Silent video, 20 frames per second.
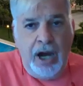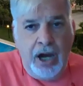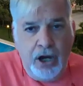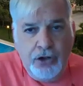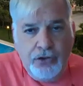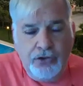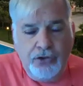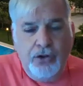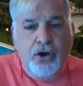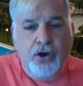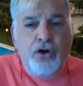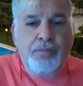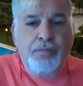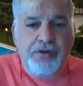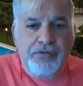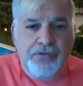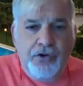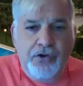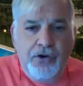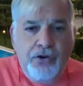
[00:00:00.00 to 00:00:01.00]
on or
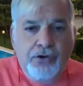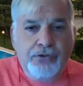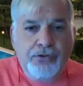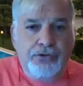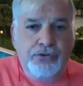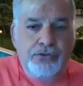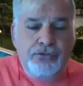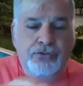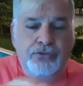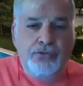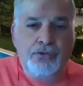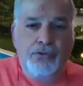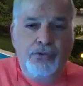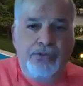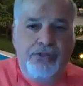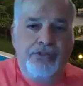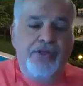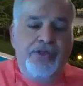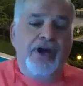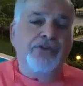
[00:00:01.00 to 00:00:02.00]
before
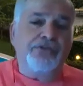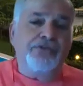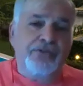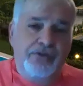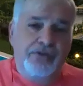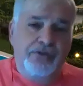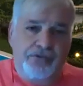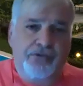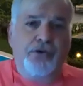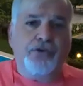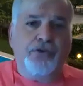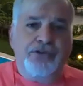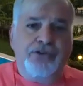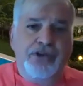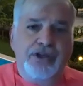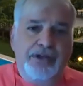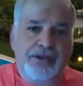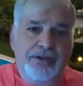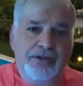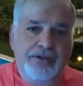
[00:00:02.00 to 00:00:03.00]

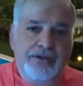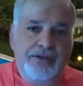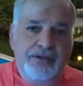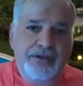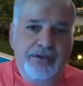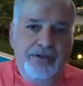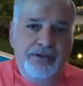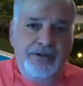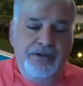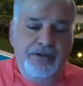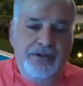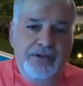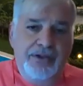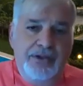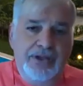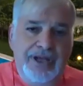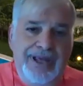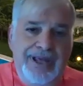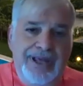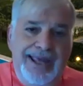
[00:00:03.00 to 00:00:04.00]
2040,
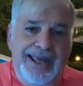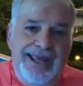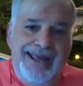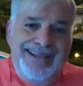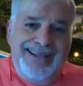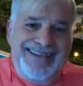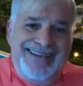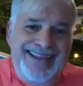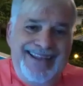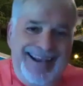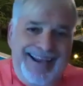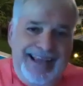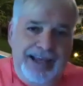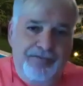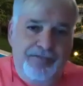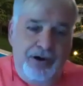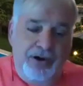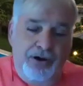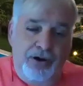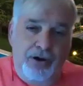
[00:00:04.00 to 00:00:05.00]
the
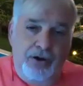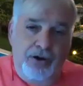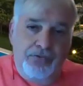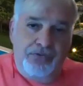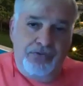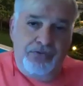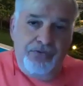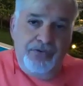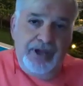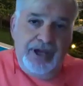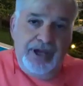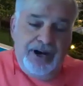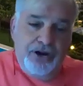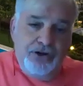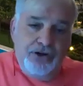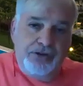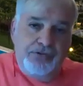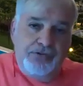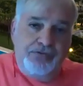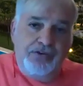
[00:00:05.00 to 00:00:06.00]
level of
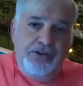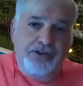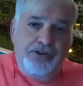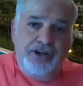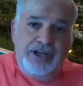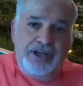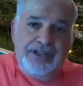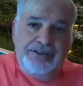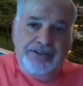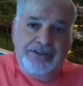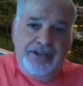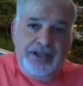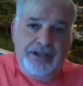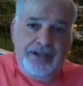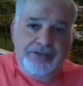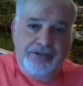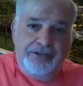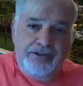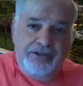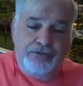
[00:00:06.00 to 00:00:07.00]
artificial
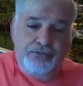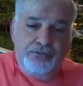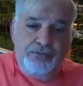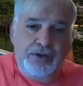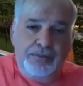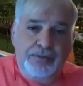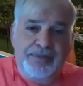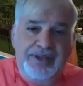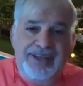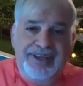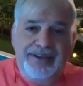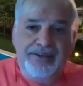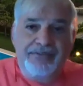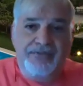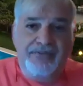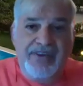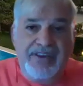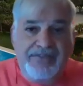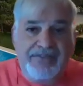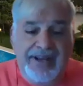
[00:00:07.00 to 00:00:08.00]
intelligence will be
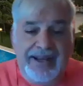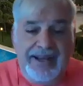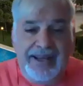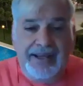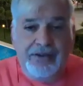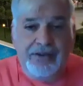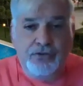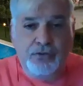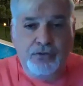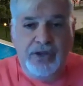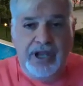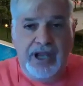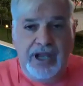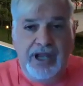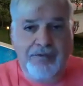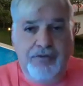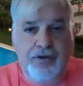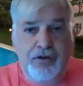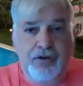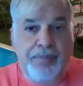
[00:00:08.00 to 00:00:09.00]
equivalent to the
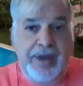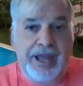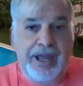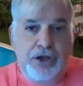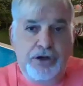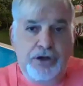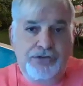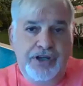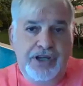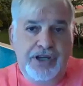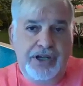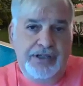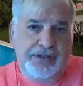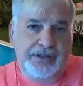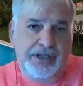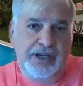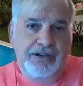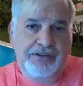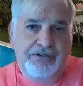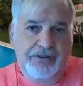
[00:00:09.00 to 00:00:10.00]
level of biological
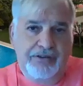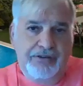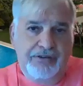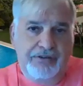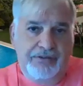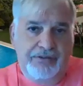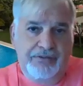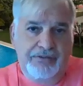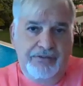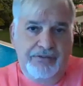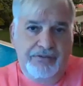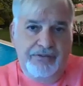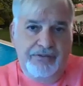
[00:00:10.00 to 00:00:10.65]
intelligence.